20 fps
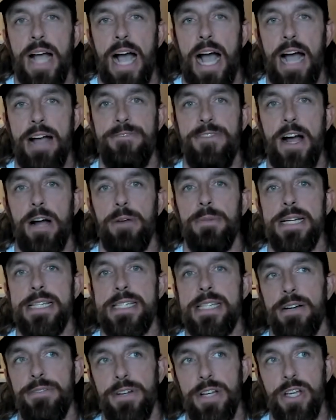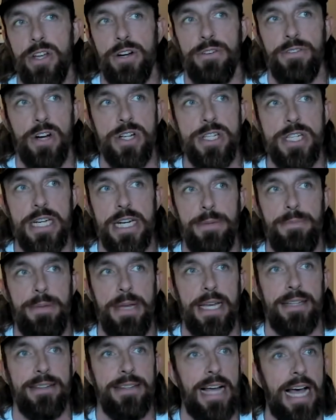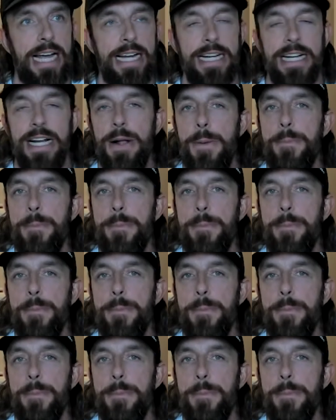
I found myself at university being like,